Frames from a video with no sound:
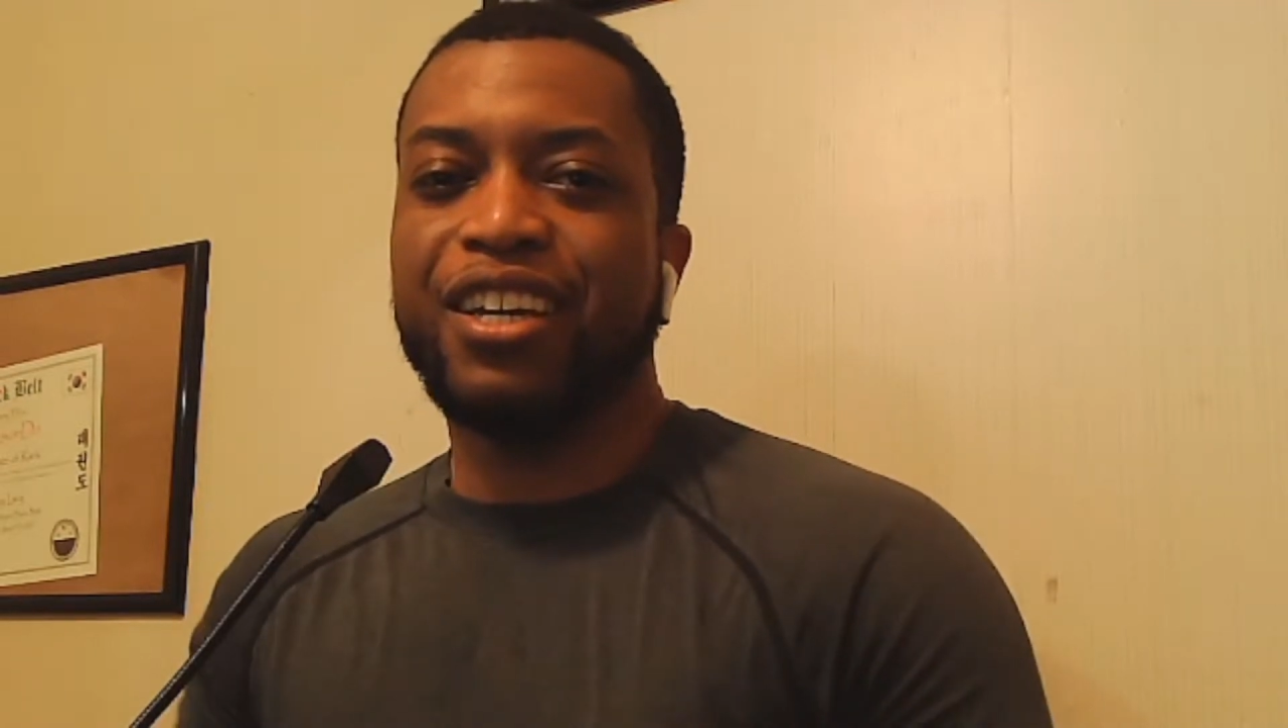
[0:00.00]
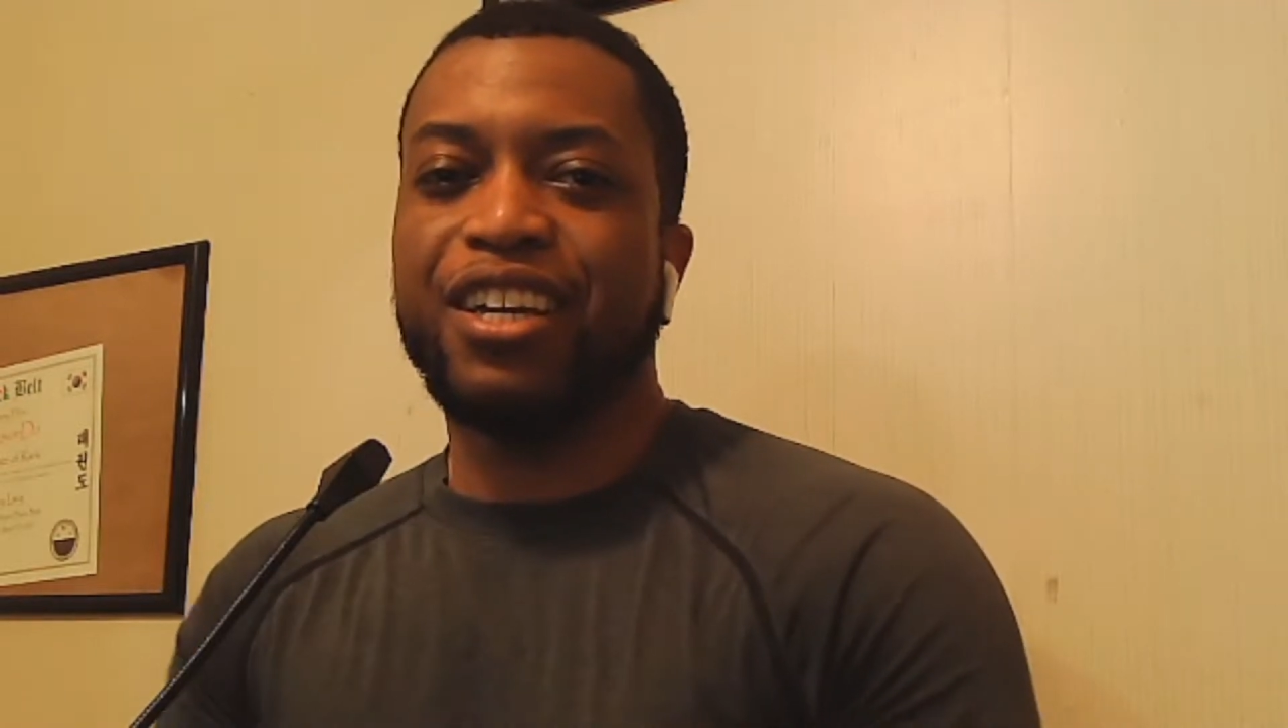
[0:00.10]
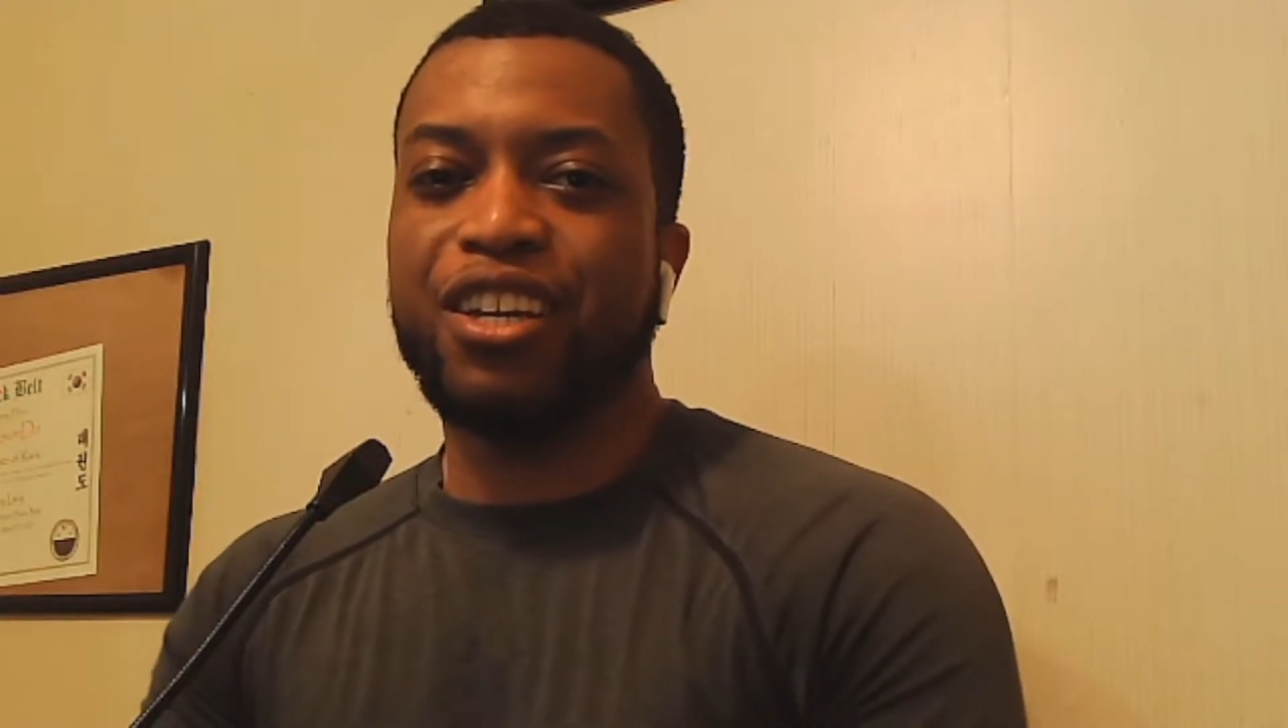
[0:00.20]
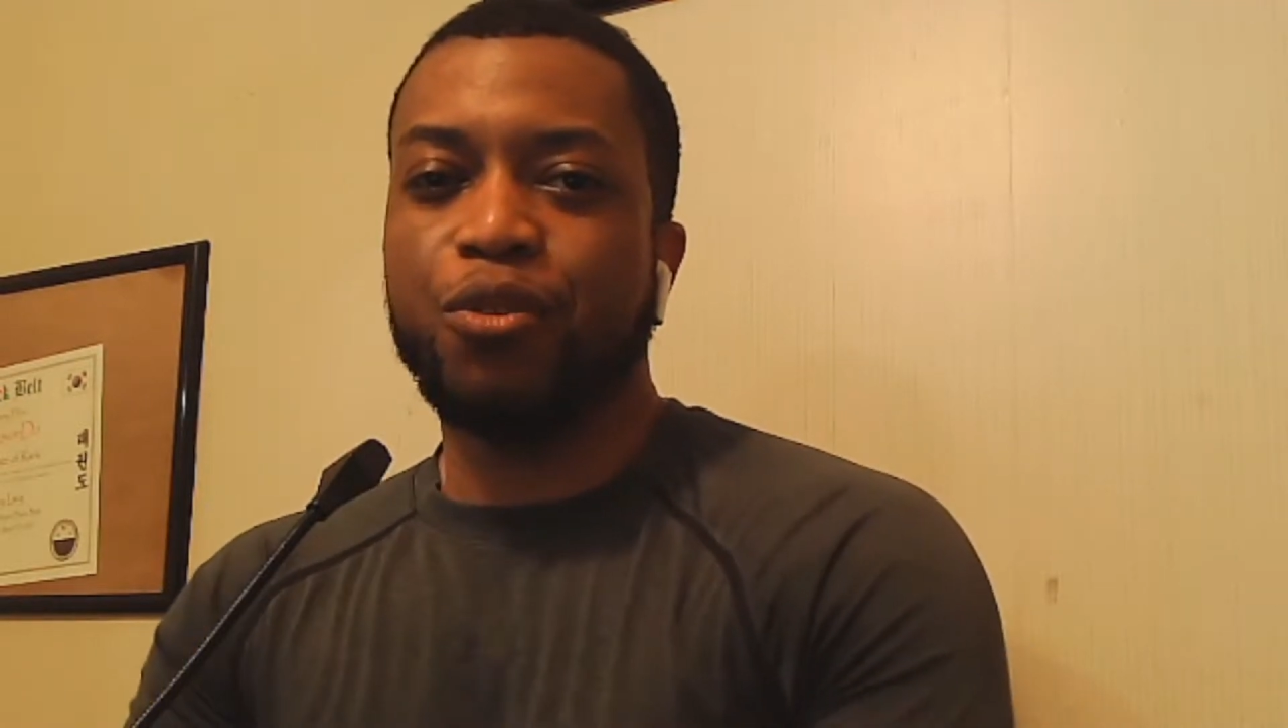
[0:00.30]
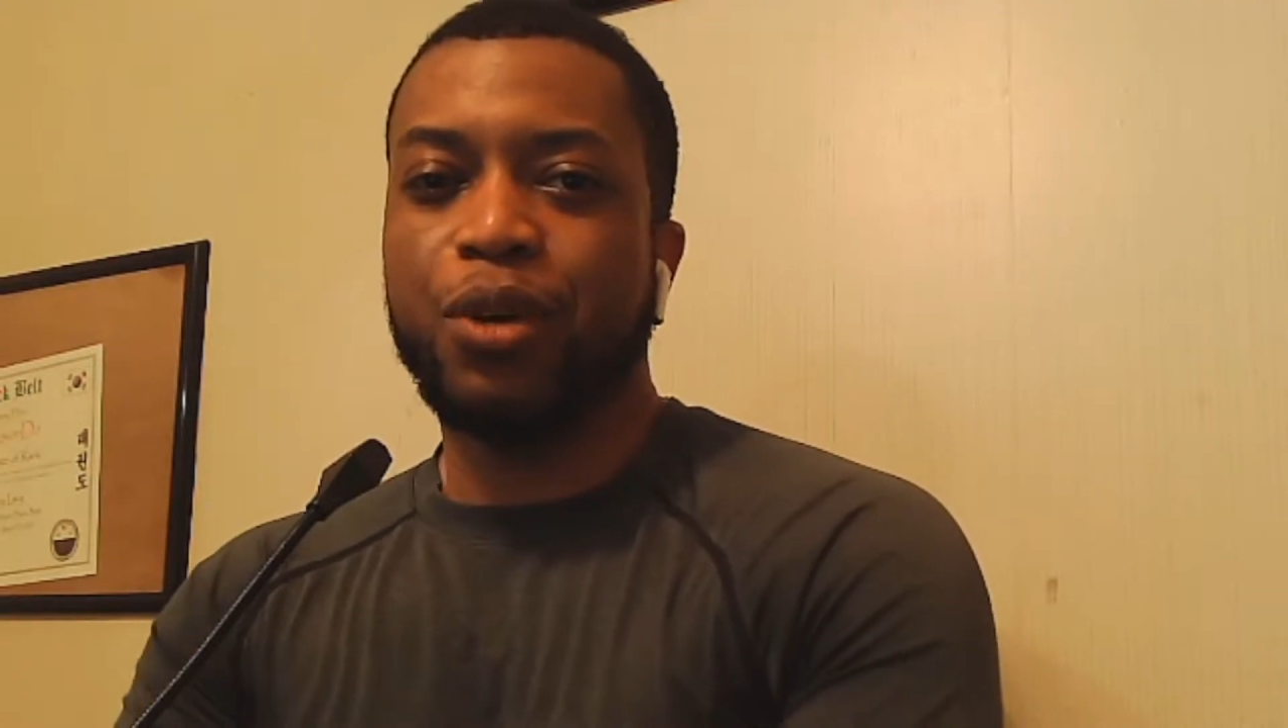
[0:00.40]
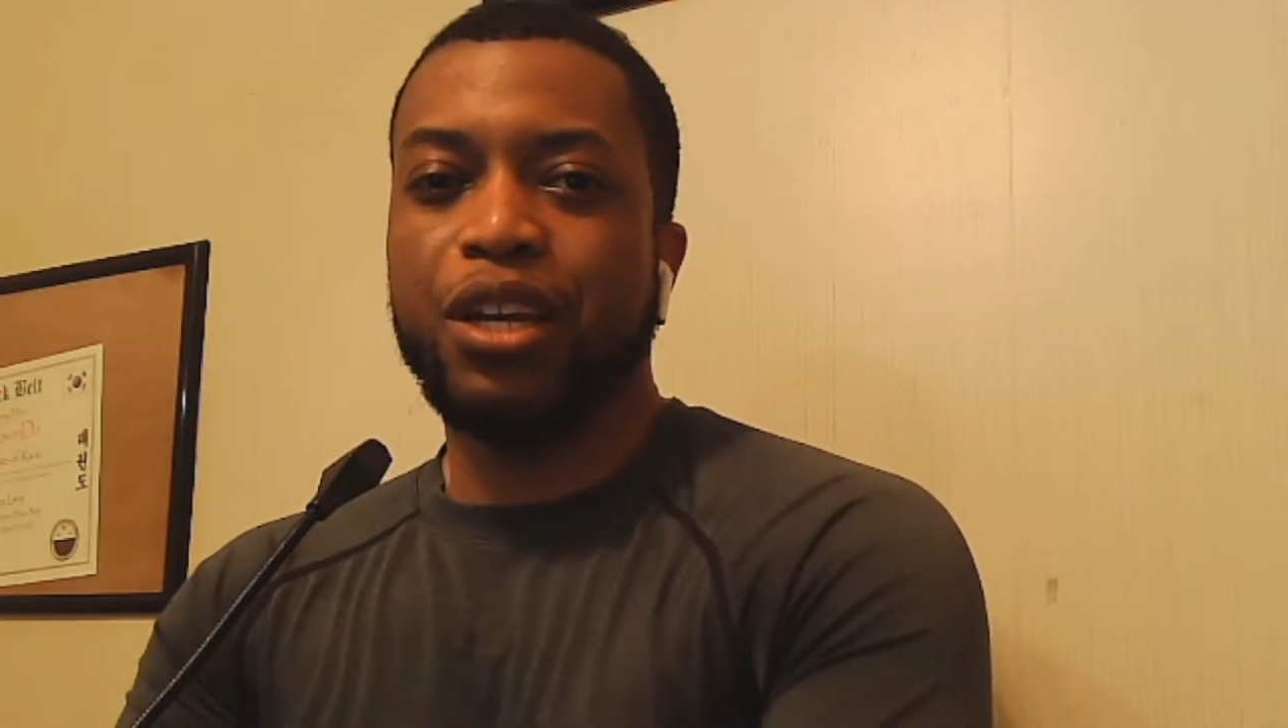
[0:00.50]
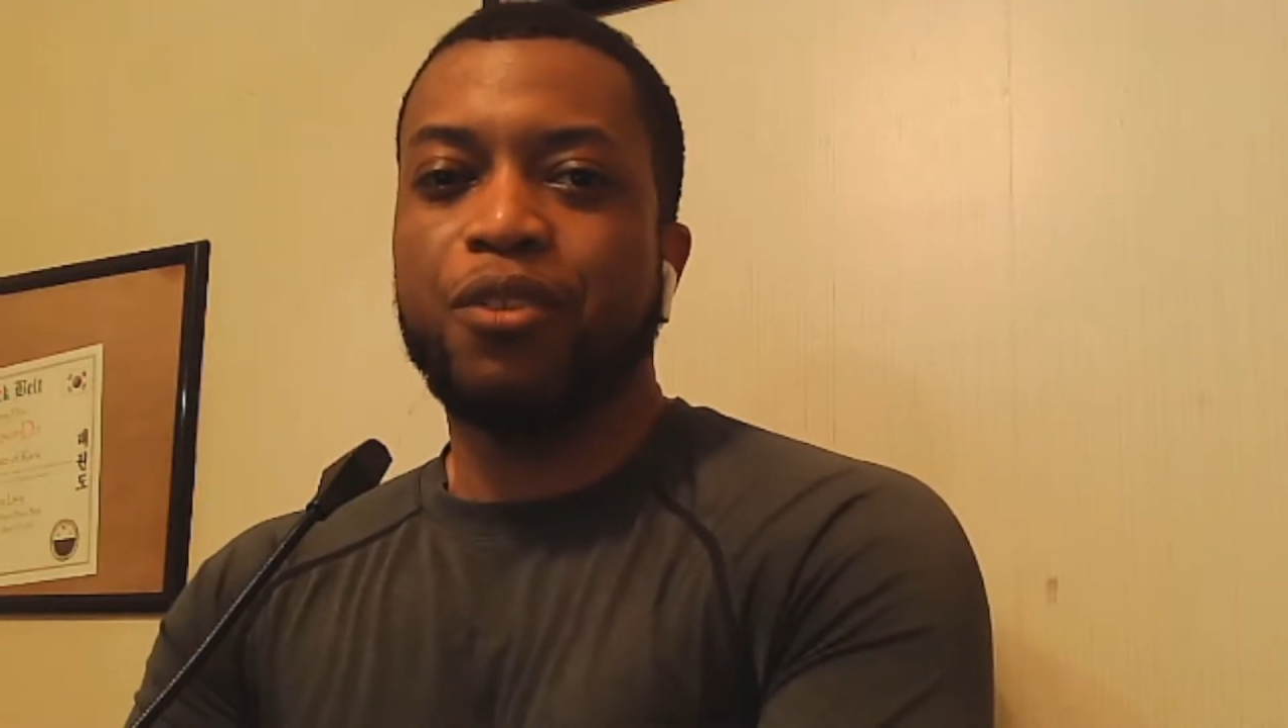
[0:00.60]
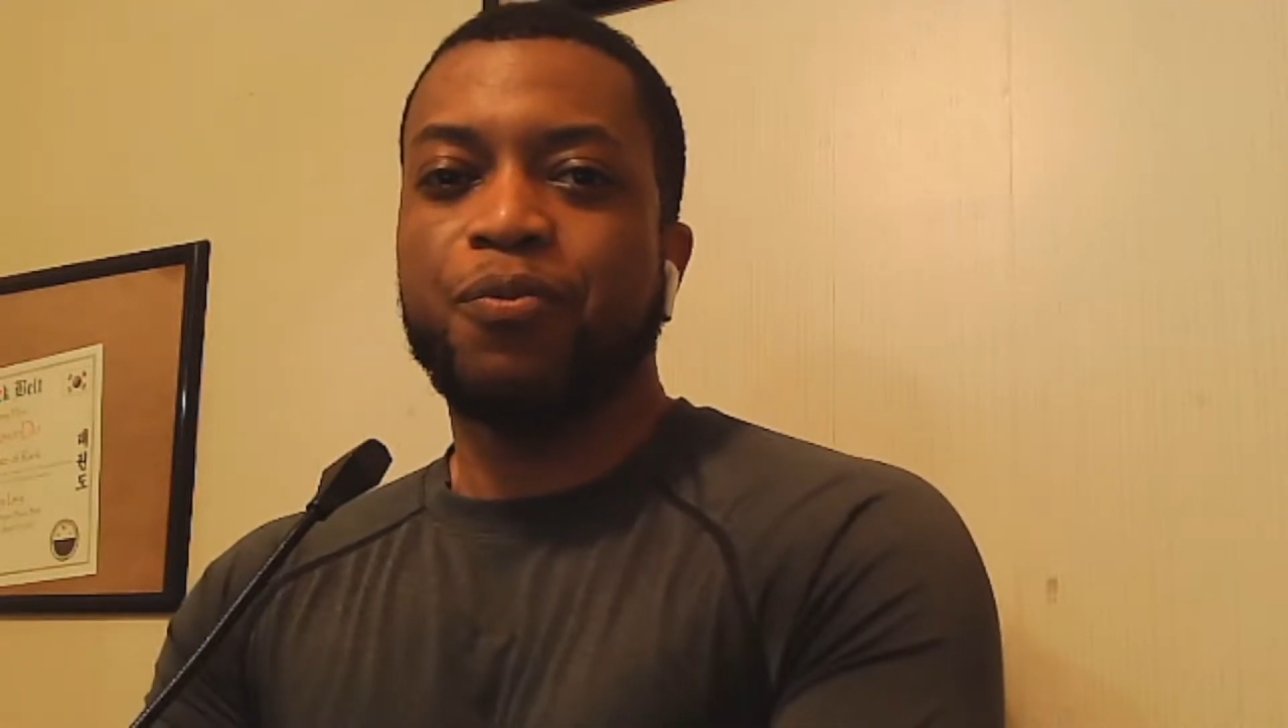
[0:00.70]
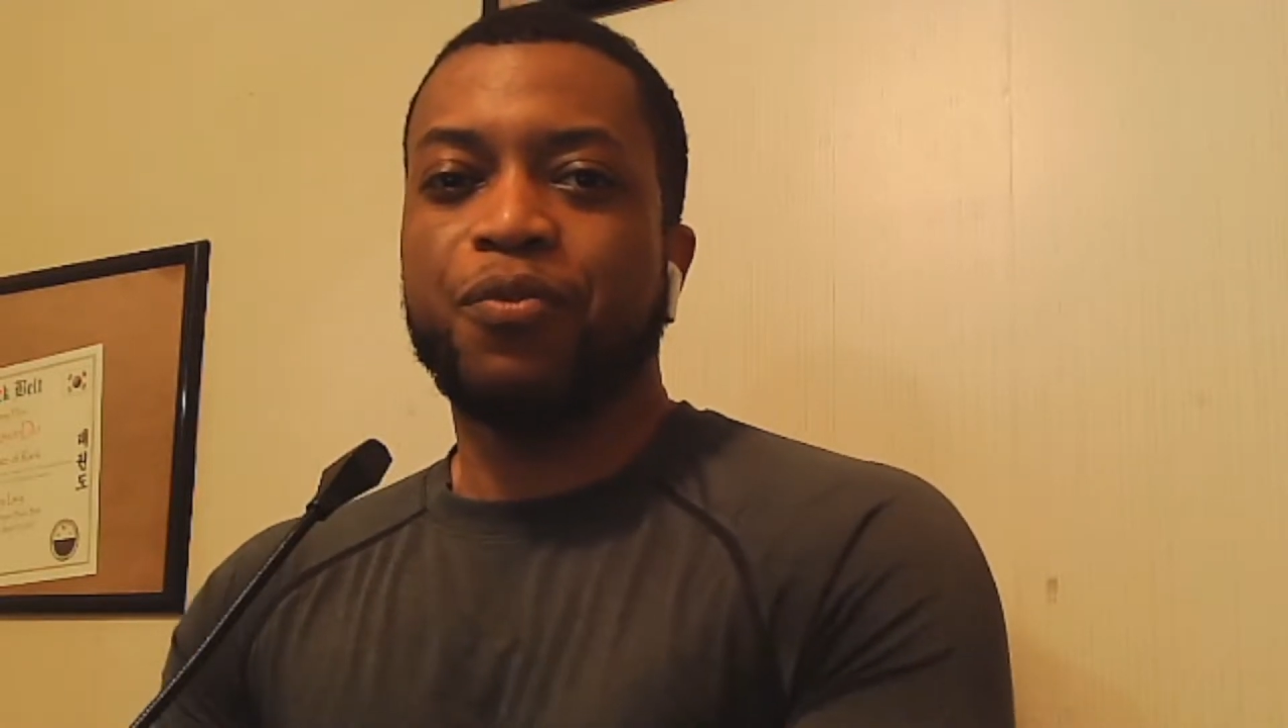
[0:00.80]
Anyway,